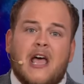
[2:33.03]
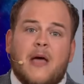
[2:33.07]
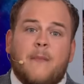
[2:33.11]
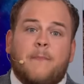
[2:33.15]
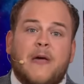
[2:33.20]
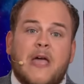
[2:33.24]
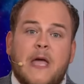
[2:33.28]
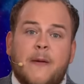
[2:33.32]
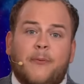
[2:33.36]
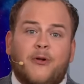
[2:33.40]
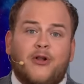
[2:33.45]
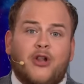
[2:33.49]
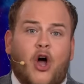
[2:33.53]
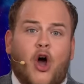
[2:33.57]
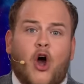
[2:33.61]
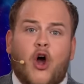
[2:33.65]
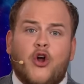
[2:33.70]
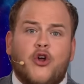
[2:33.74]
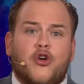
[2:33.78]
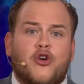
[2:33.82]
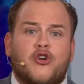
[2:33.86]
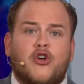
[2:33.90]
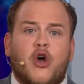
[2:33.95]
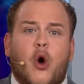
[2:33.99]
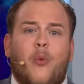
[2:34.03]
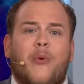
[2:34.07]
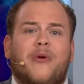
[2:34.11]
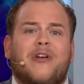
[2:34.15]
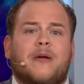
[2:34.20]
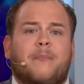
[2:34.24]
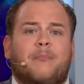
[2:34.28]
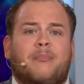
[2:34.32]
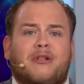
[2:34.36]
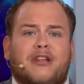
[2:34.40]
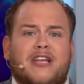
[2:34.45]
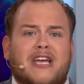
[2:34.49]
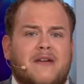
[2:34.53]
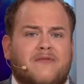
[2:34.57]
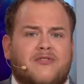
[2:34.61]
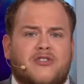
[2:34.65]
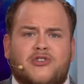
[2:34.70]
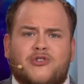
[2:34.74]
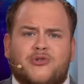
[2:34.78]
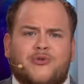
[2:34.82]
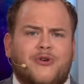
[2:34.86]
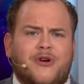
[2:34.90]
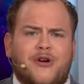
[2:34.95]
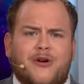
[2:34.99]
people aren't going to believe the
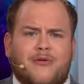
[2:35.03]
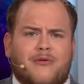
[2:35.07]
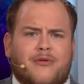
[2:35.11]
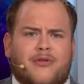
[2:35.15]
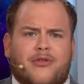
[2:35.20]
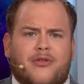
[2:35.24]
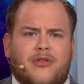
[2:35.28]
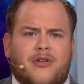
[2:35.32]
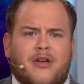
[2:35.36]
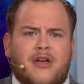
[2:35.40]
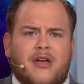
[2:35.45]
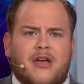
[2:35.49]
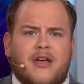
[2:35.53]
truth.